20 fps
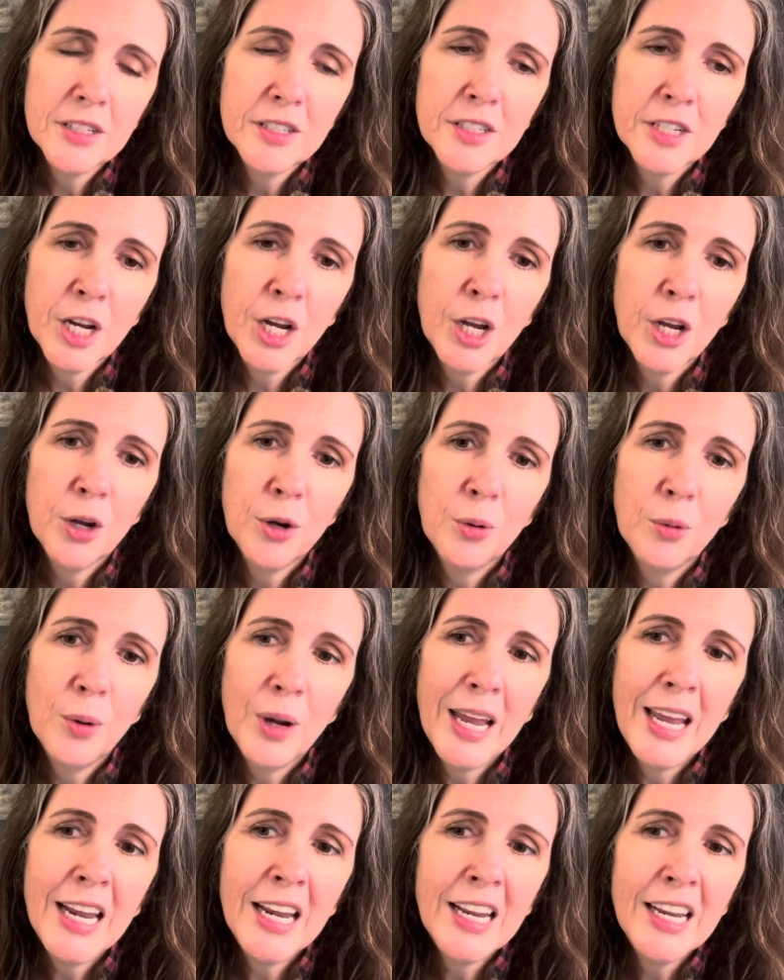So,
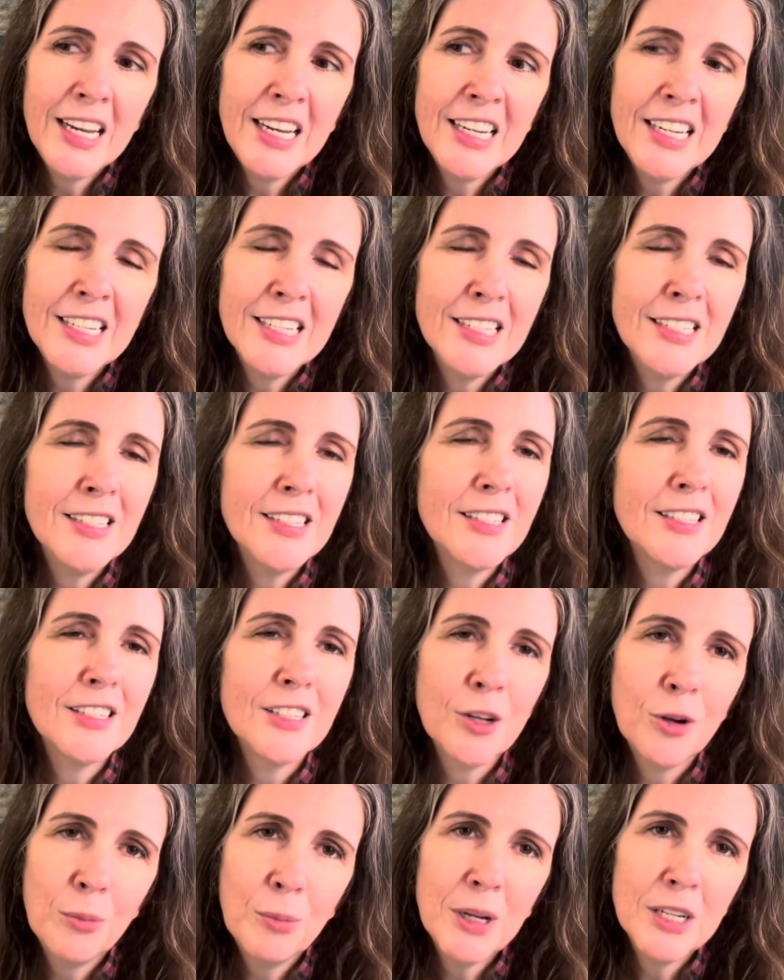and it is
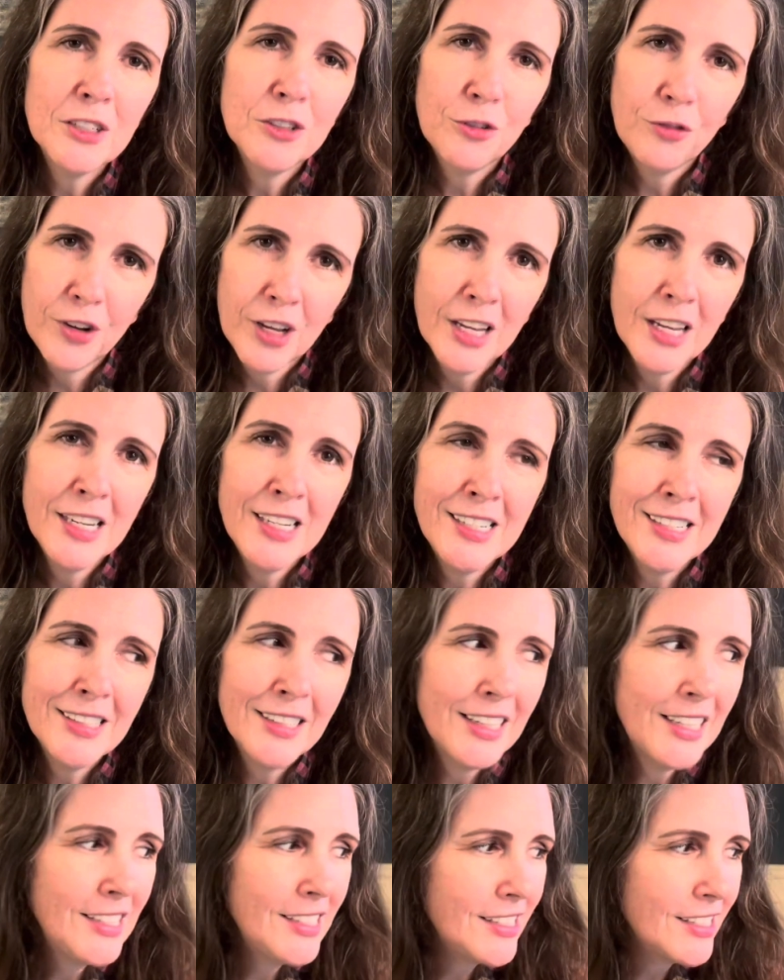so much
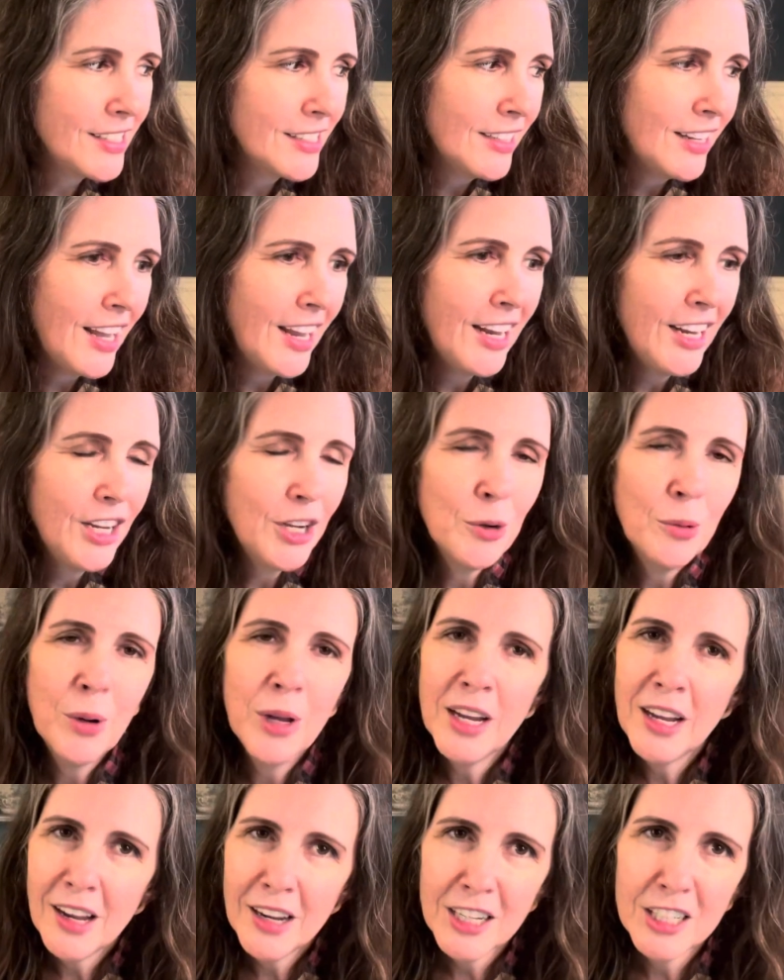fun. It's like
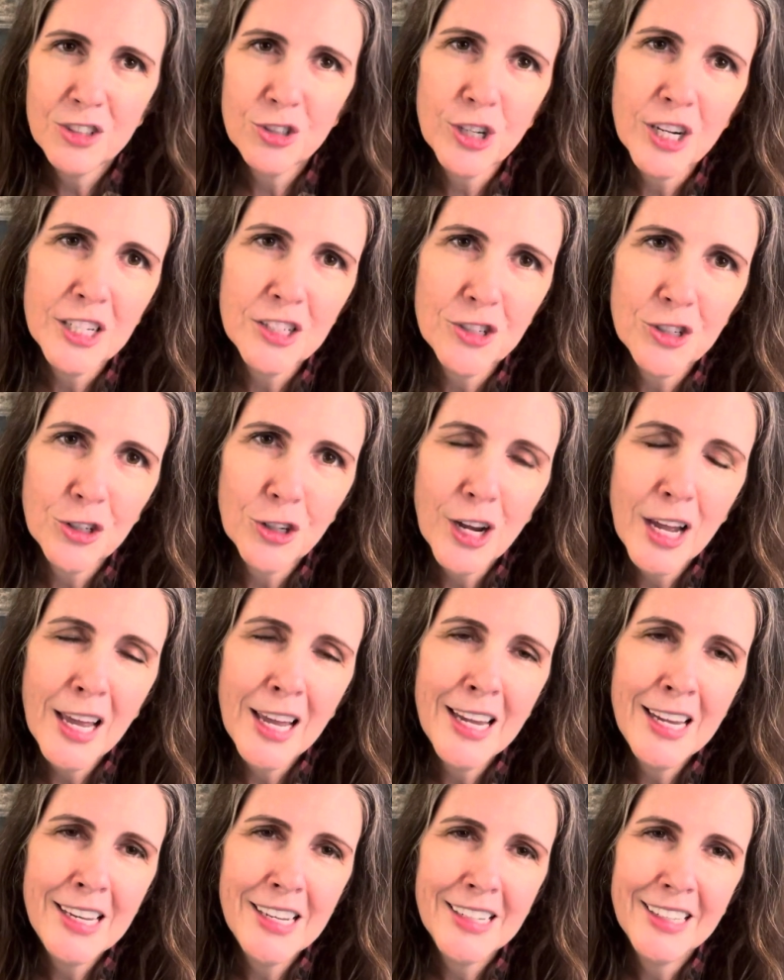going on a treasure
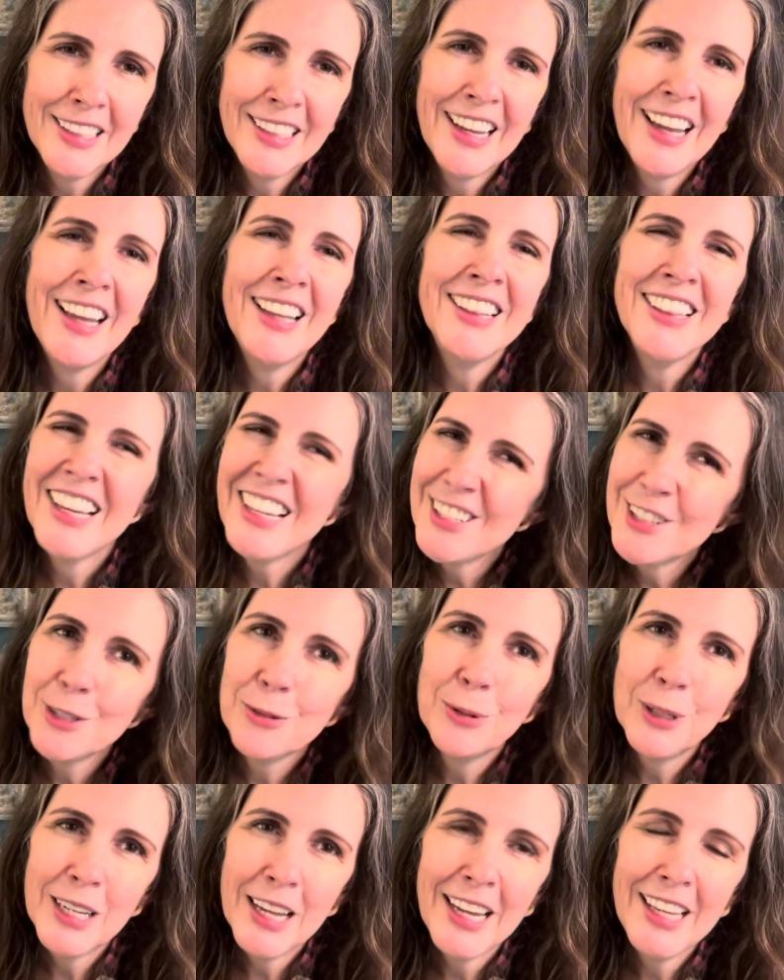hunt. I, that's
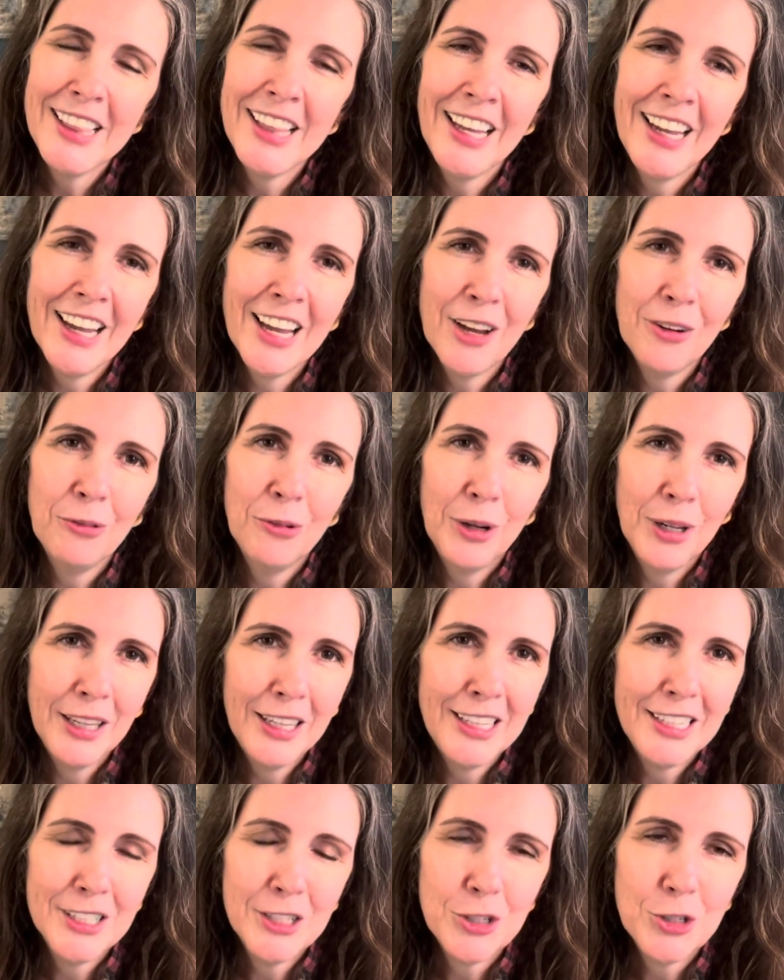what I think I
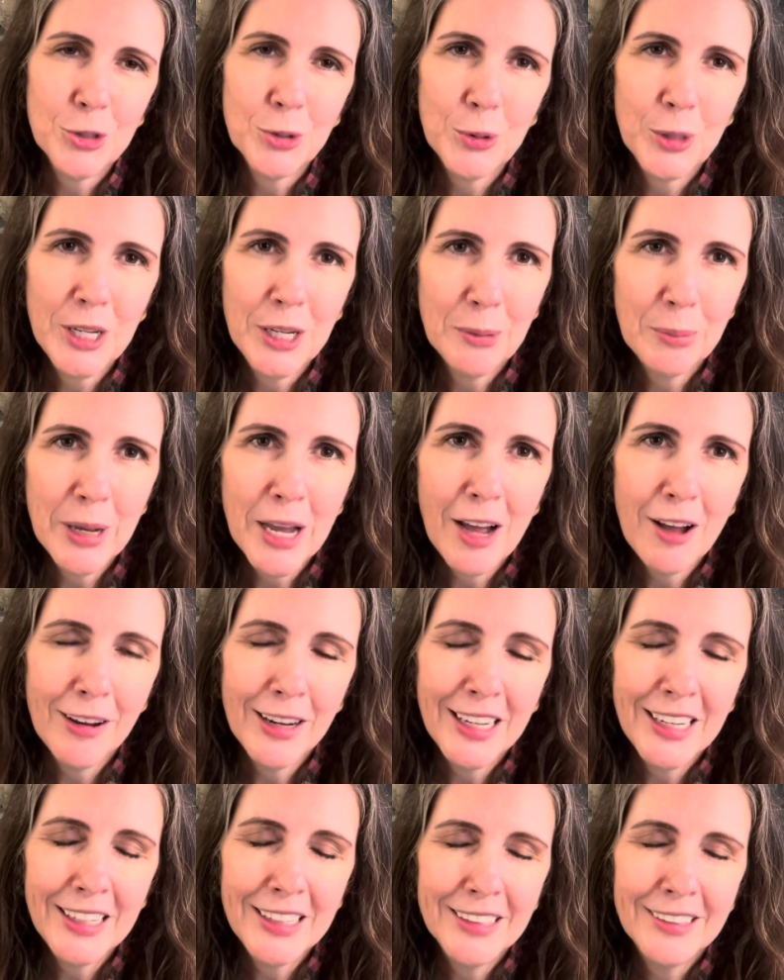really enjoy about
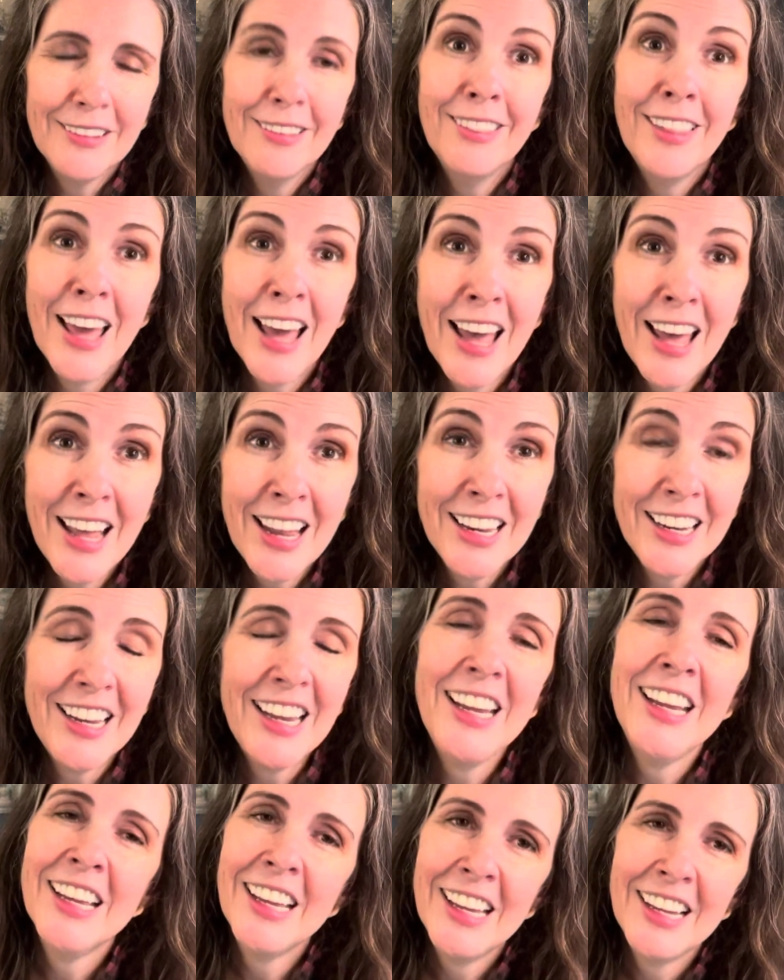it. That
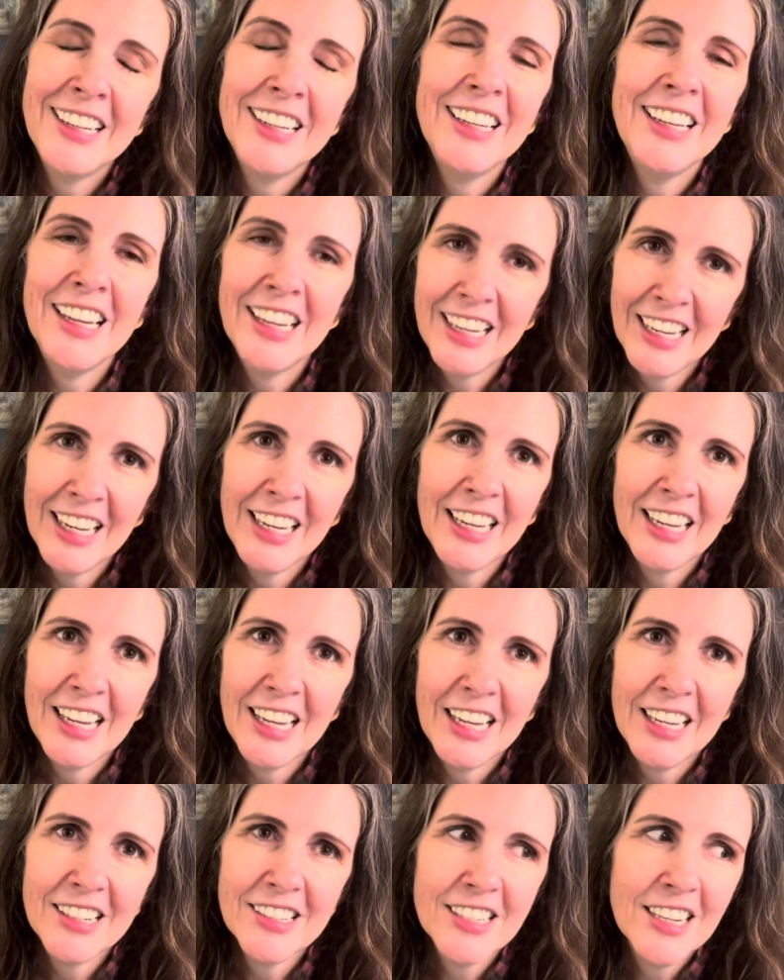and getting
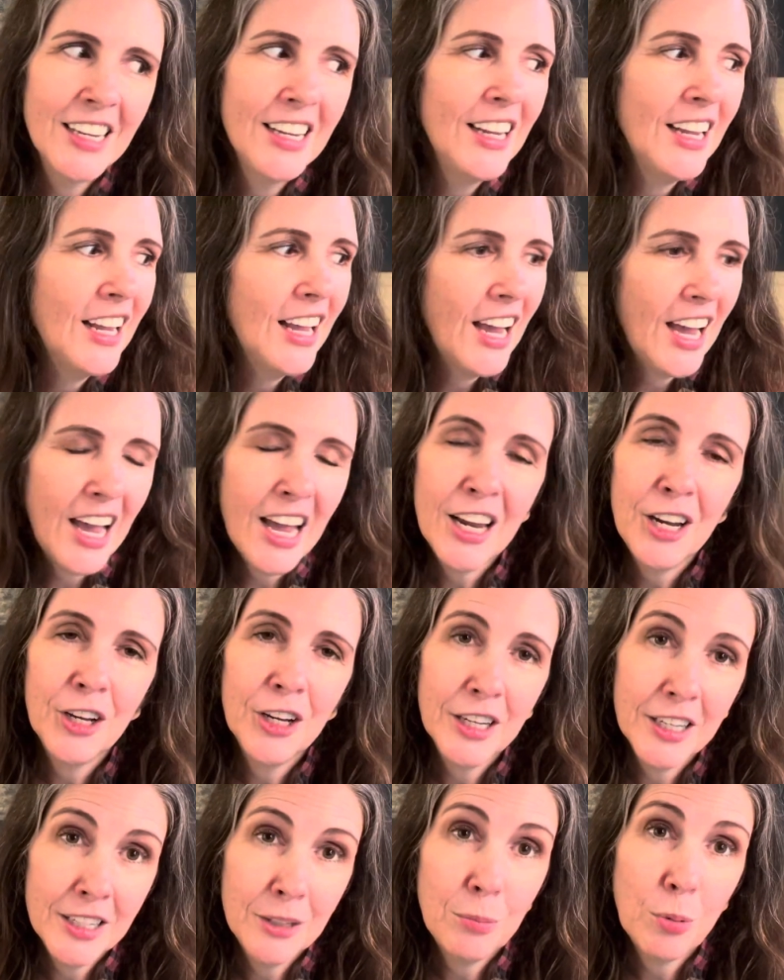it at a
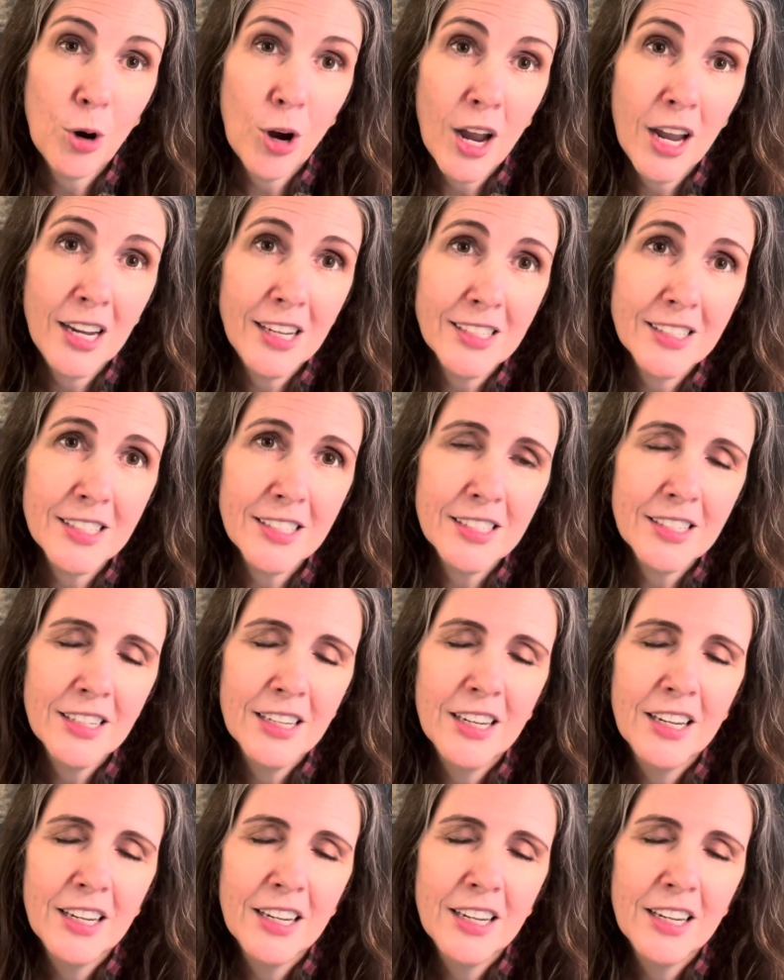good price.